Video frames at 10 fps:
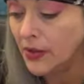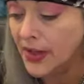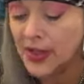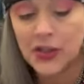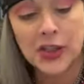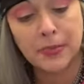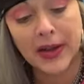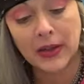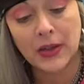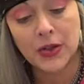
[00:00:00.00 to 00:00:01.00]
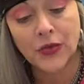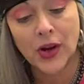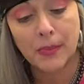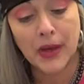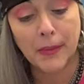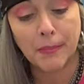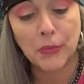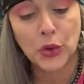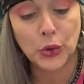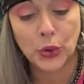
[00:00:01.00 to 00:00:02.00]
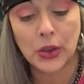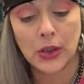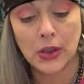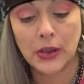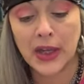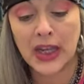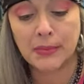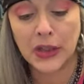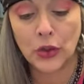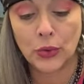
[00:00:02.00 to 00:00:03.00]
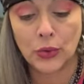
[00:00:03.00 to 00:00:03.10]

They suspect it's from Mu, M-U,